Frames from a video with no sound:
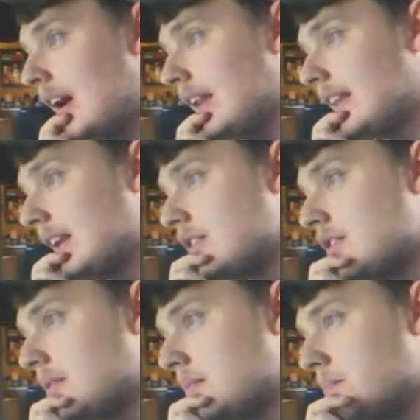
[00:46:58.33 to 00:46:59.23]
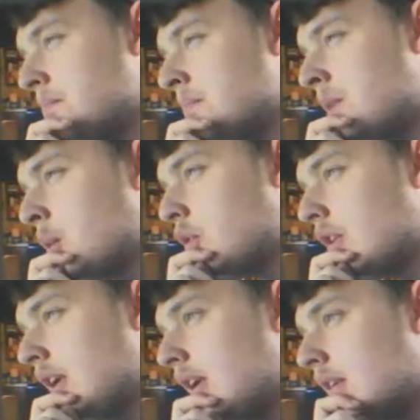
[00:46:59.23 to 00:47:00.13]
I think that's
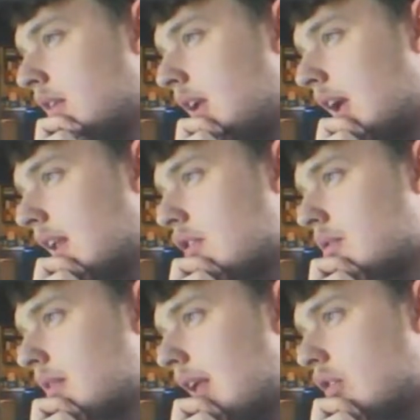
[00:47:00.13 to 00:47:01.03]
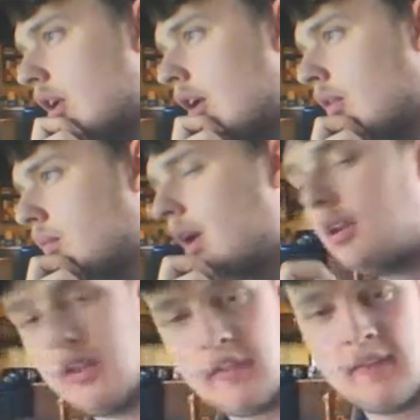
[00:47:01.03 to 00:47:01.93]
mostly, yeah, that's all. Well, and